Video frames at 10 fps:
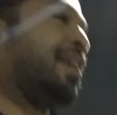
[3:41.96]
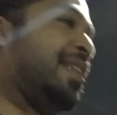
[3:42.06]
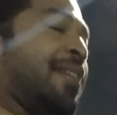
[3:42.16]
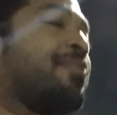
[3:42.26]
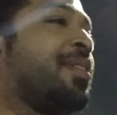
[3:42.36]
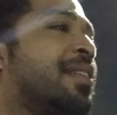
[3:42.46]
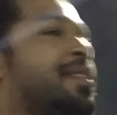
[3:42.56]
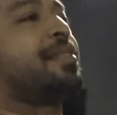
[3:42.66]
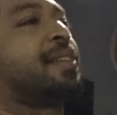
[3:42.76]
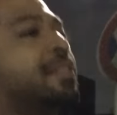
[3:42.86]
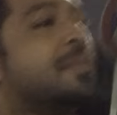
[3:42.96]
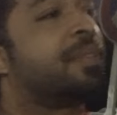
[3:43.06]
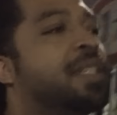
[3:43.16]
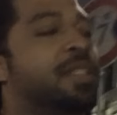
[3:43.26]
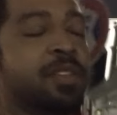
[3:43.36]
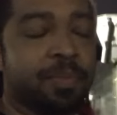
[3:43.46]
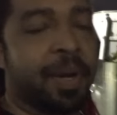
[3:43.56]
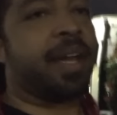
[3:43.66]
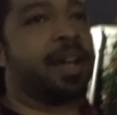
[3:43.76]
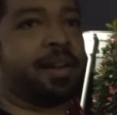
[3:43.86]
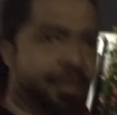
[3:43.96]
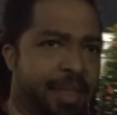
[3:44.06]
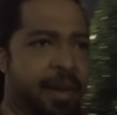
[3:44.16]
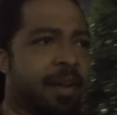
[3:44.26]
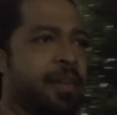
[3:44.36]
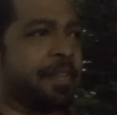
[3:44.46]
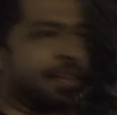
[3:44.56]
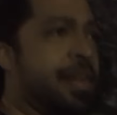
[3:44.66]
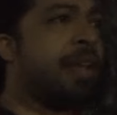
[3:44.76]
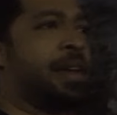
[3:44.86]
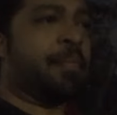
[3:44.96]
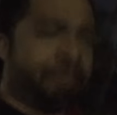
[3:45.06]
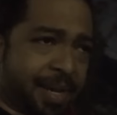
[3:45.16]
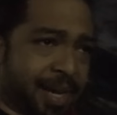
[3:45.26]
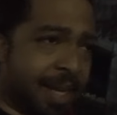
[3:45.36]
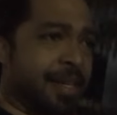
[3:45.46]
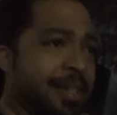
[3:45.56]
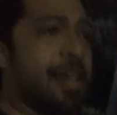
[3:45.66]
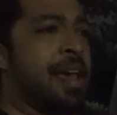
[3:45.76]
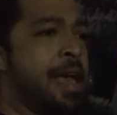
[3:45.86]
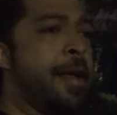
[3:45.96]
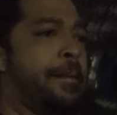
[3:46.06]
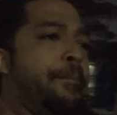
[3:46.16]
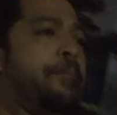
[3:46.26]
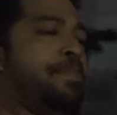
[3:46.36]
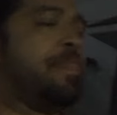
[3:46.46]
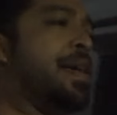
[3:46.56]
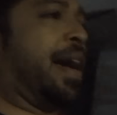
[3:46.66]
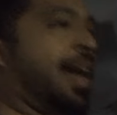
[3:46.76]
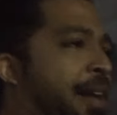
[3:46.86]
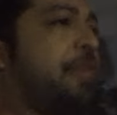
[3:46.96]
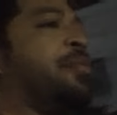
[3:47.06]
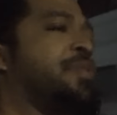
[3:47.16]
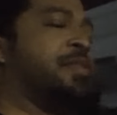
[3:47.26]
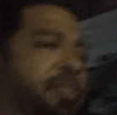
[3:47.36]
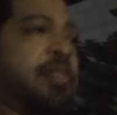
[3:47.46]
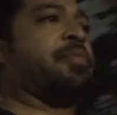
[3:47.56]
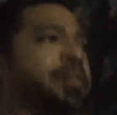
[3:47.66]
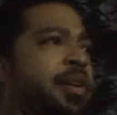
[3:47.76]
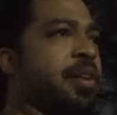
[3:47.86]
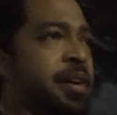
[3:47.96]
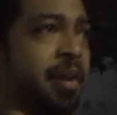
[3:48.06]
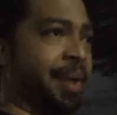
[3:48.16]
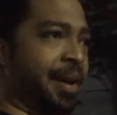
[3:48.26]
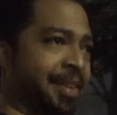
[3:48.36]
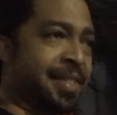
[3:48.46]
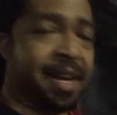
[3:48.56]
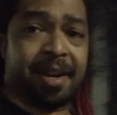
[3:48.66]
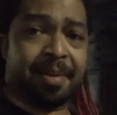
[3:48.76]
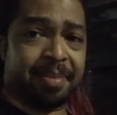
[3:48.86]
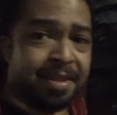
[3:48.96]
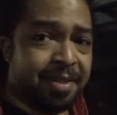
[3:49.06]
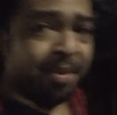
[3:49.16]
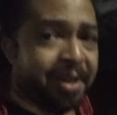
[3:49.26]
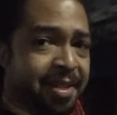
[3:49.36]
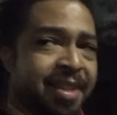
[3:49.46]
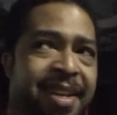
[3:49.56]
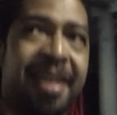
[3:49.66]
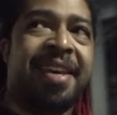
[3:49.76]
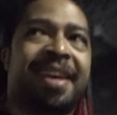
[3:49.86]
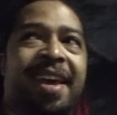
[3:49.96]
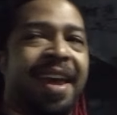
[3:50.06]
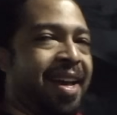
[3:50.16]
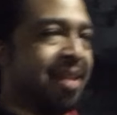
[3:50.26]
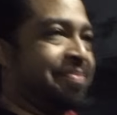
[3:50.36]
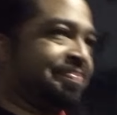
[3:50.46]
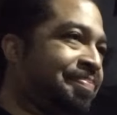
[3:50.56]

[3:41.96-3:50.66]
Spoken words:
and that's one of the things, I don't really do my hair that often because I have to reserve a good amount of time to do it. And